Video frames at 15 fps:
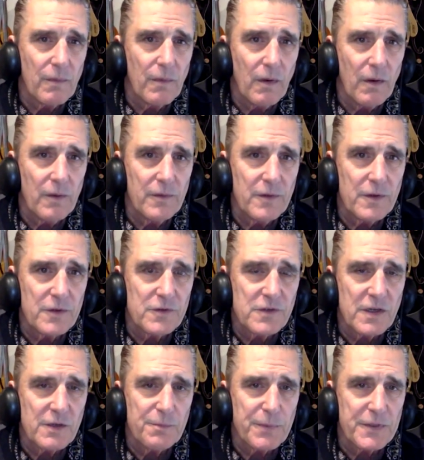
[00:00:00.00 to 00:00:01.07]
on New Year's
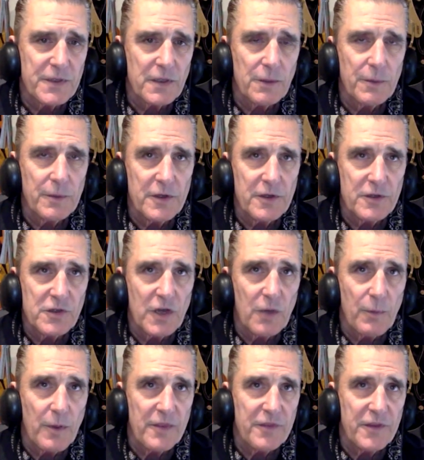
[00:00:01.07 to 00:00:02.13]
Eve, particularly the John
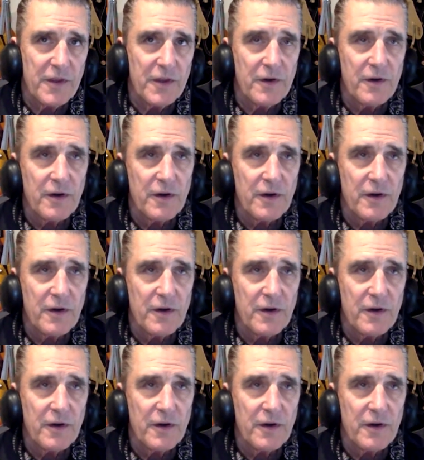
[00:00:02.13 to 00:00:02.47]
Wayne Theater,